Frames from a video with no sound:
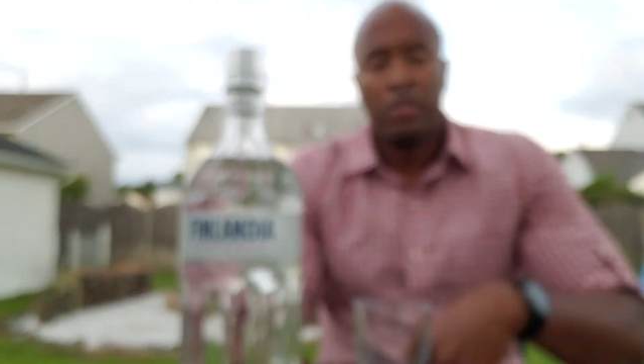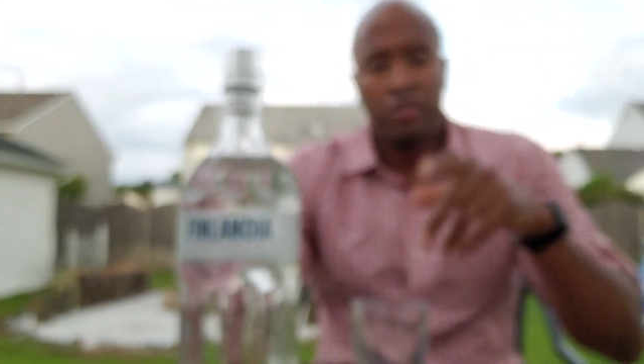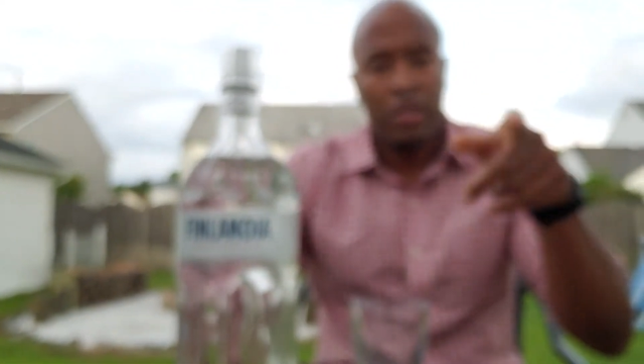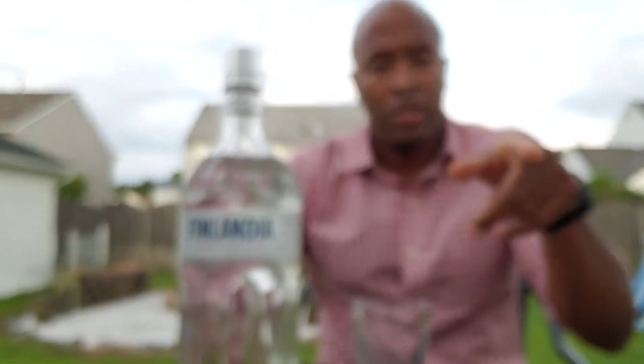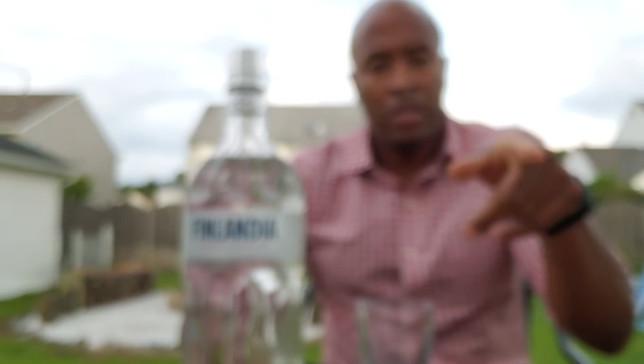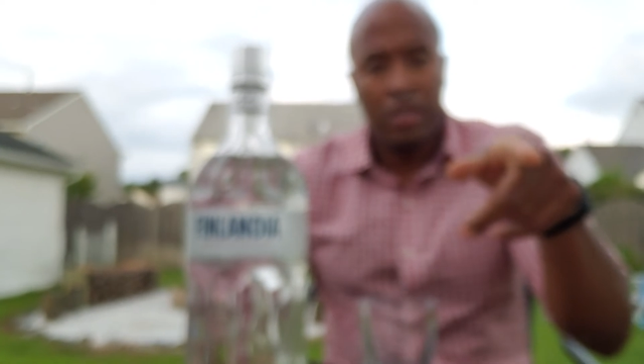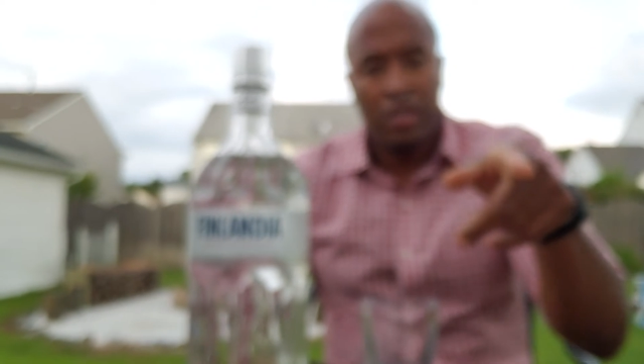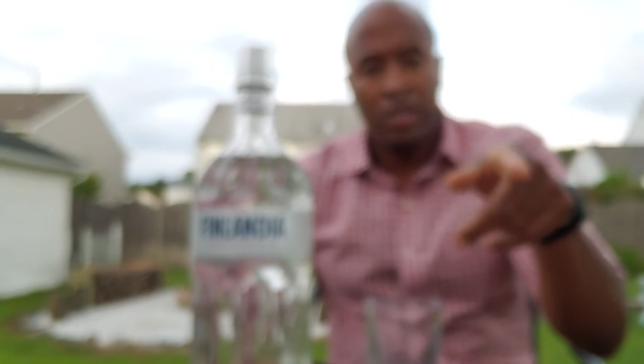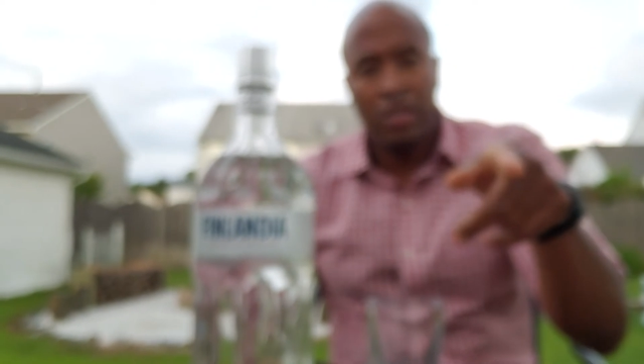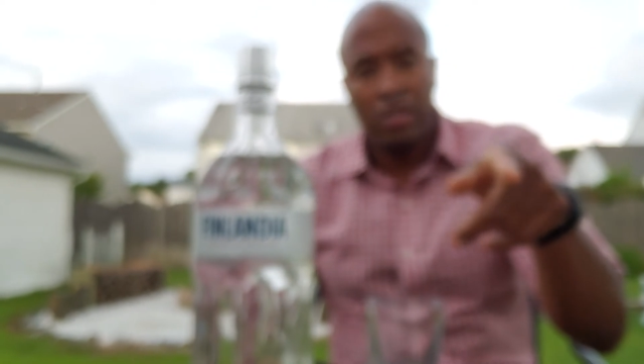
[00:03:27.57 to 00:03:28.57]

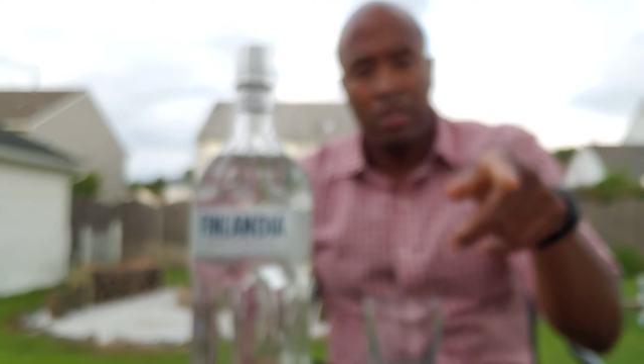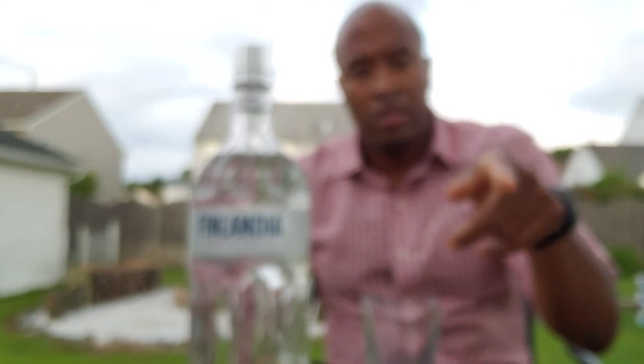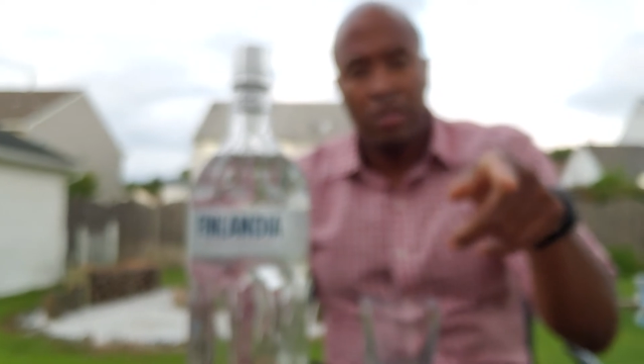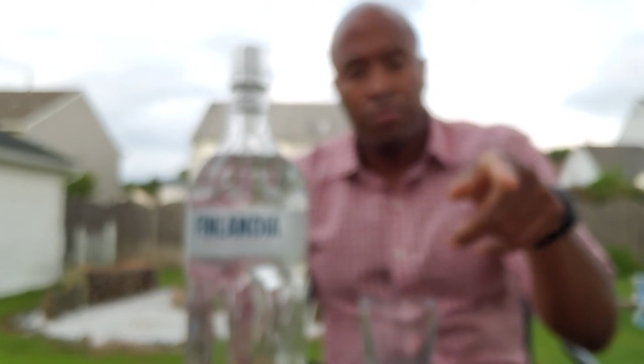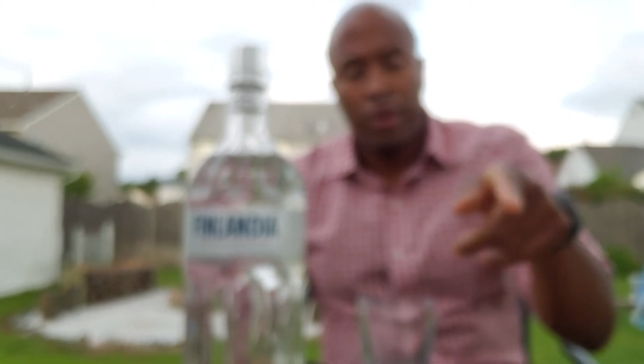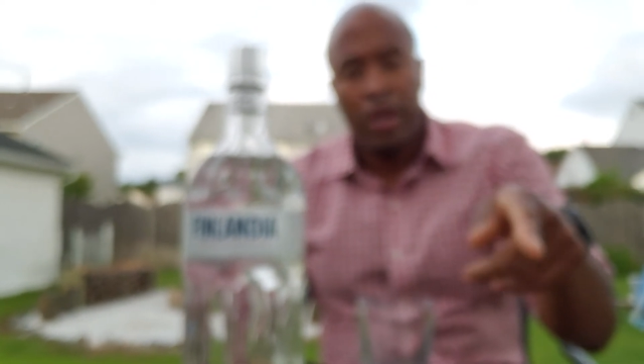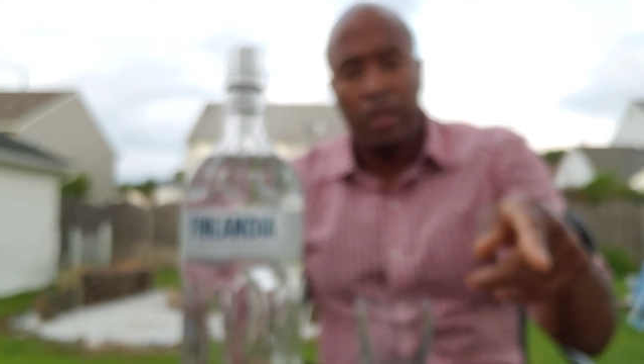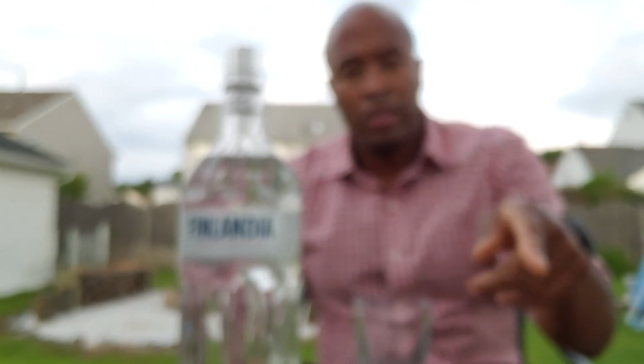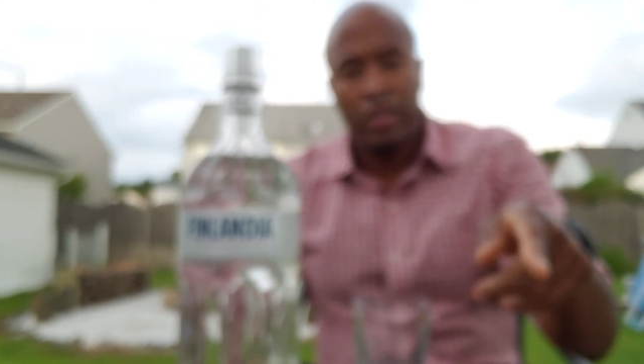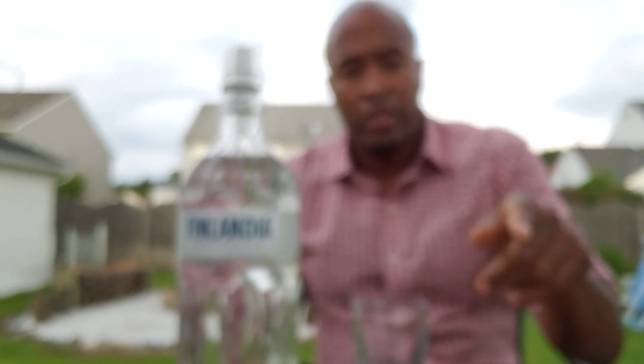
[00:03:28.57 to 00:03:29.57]
D.
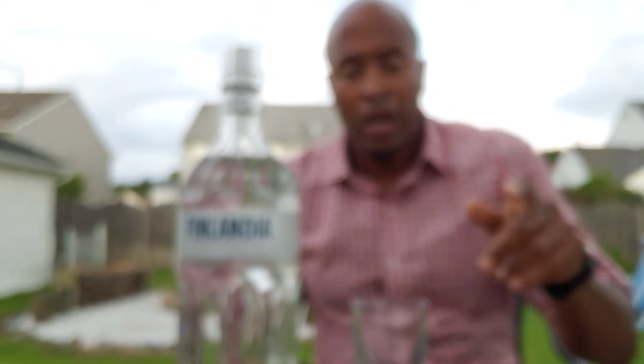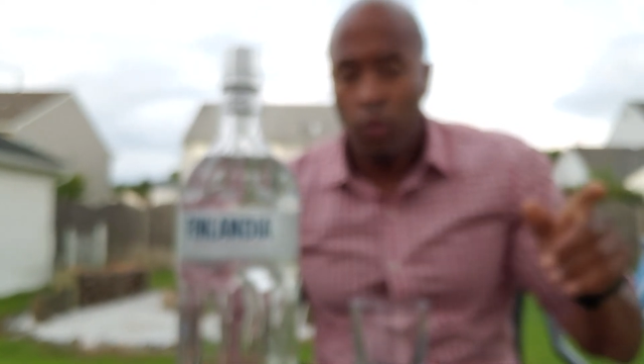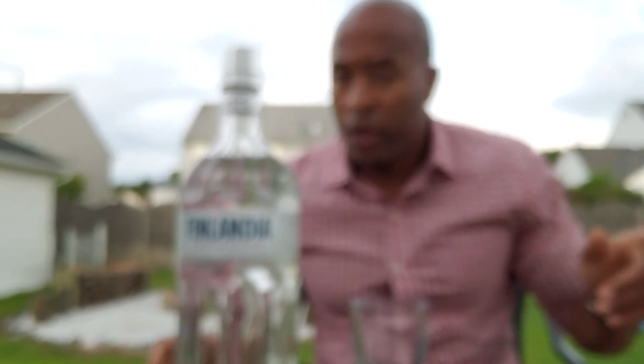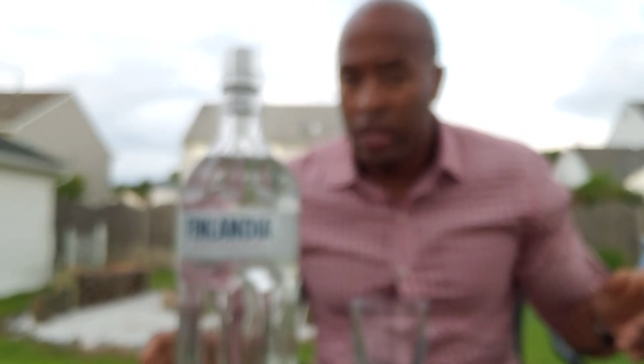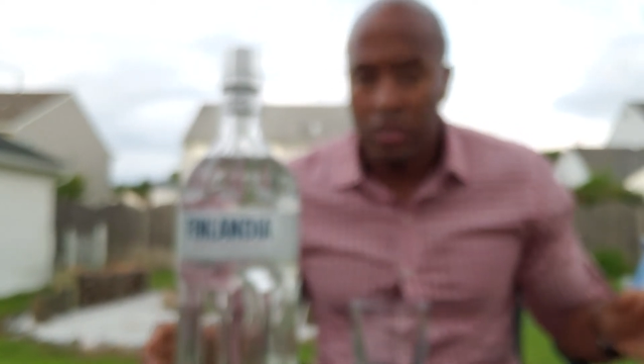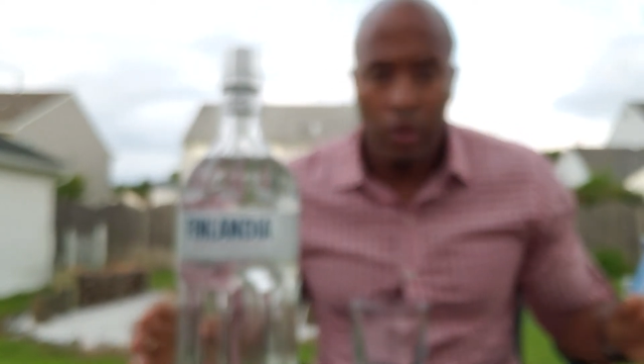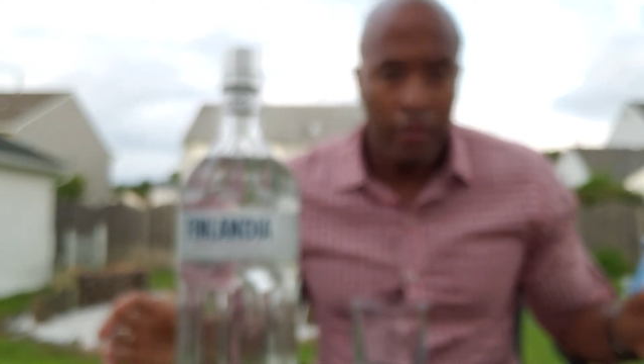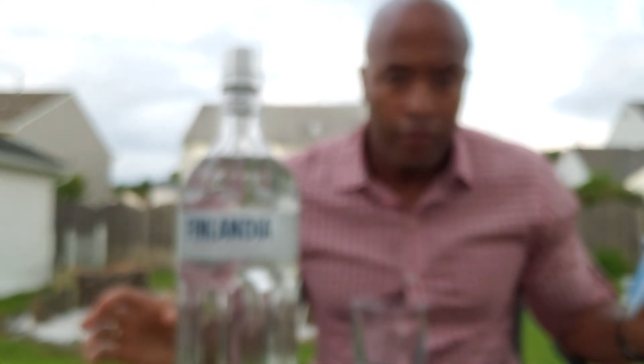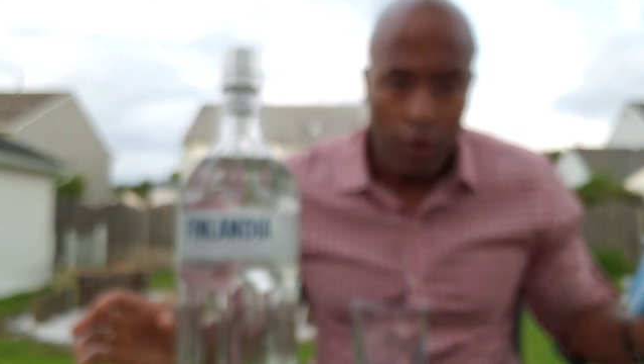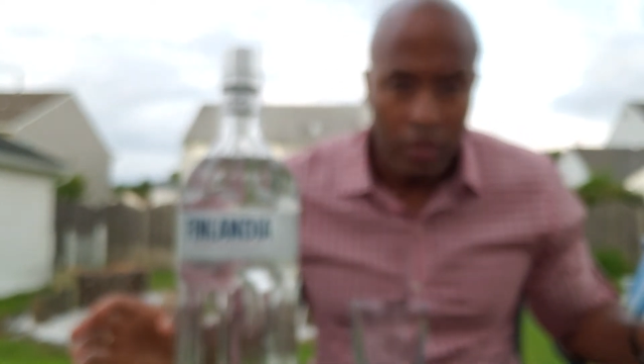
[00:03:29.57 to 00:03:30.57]
Bailey. And I'll wait till I
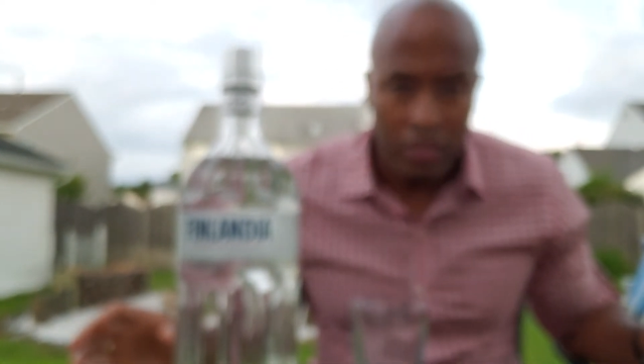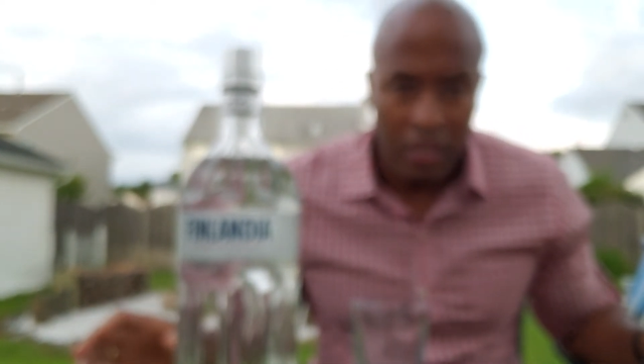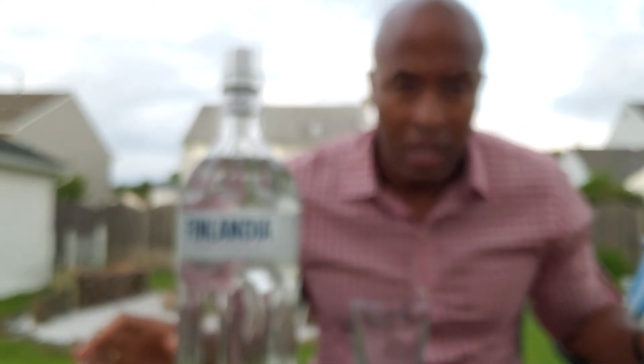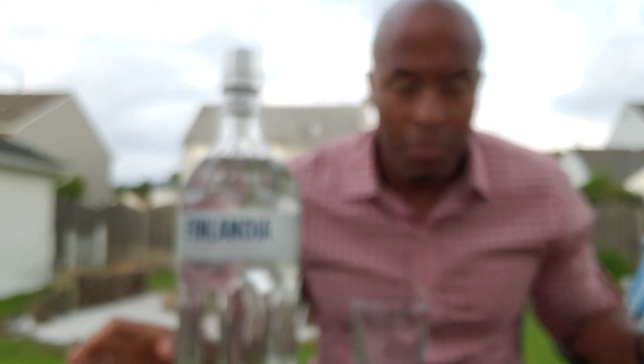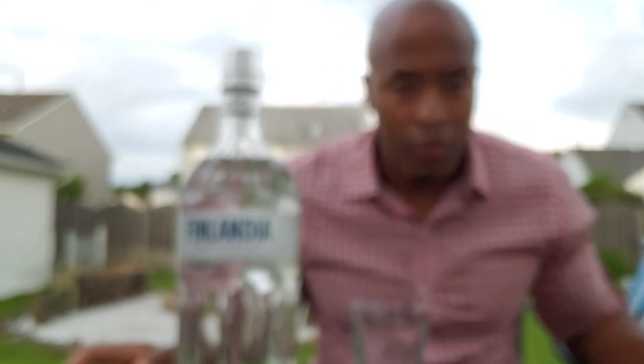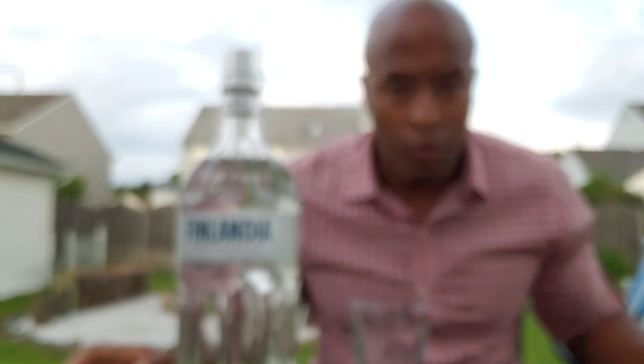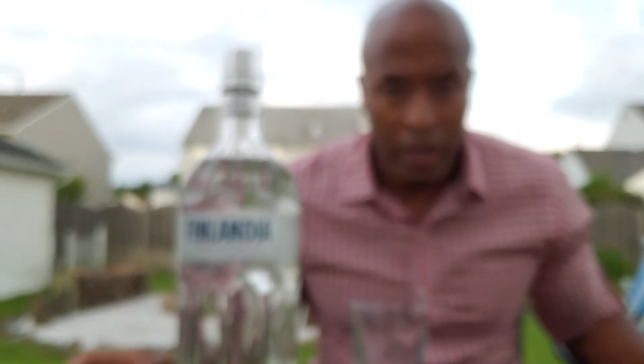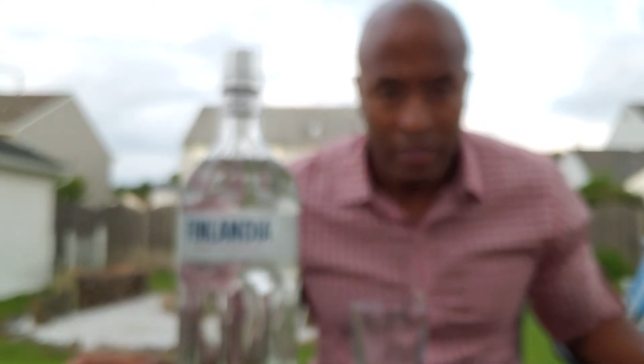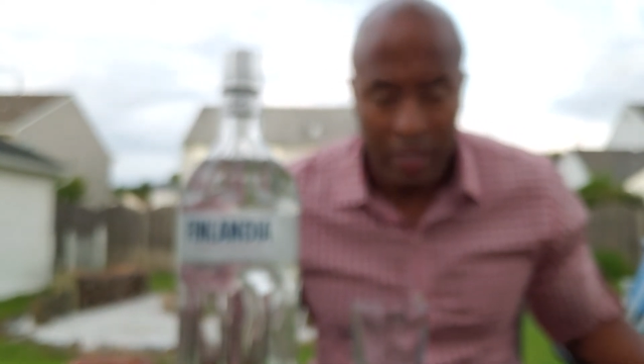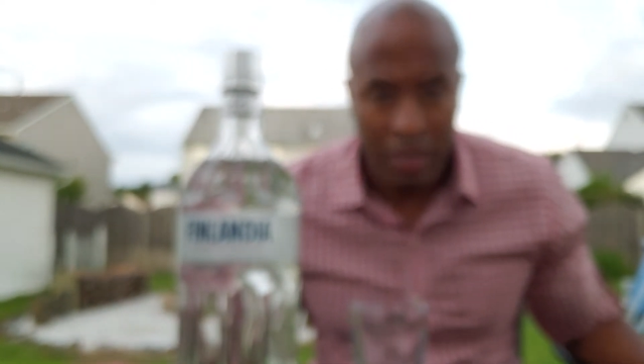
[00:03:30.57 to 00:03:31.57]
focus again before I
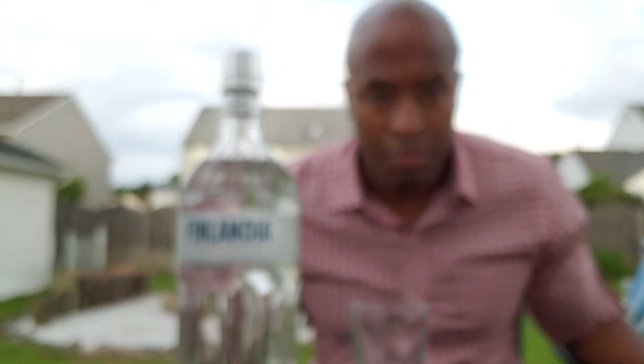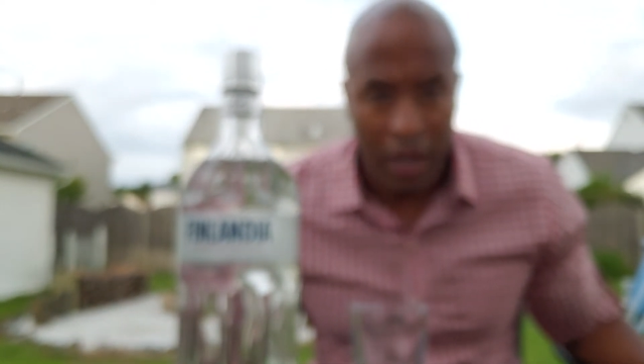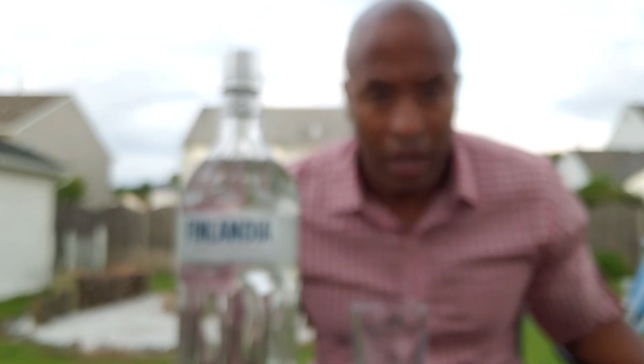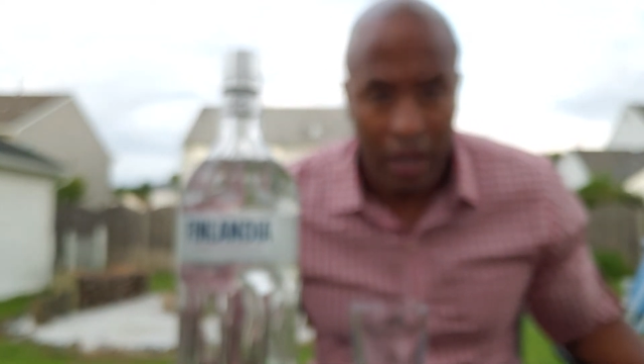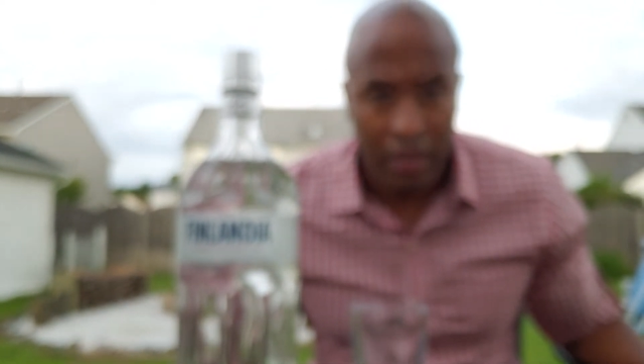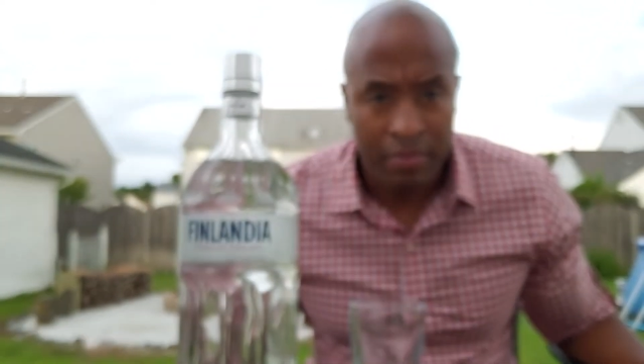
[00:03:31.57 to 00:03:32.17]
say goodbye.